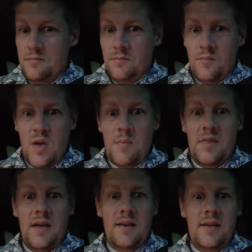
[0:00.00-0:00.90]
Maybe
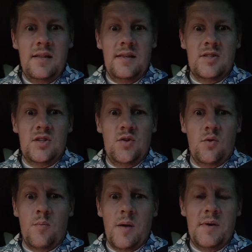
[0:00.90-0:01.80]
they need this too,
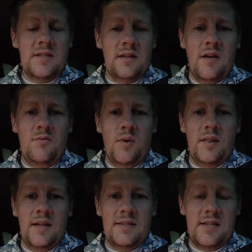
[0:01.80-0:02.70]
or maybe it's a loved one
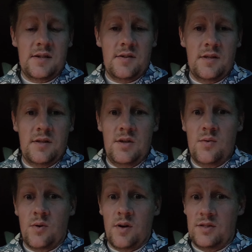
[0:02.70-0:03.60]
that's sicker than you
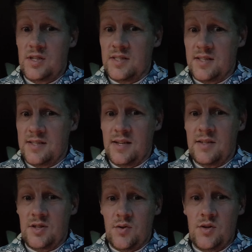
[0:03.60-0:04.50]
or just as sick as
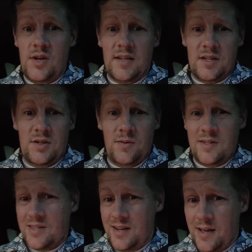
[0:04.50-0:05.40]
you, and you guys can do this
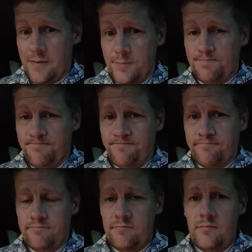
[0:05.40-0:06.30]
together
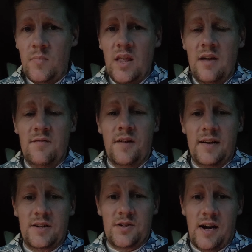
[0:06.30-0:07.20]
and find
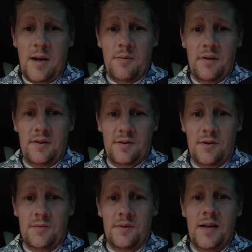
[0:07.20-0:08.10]
a tribe in your
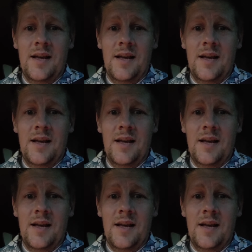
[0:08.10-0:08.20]
own.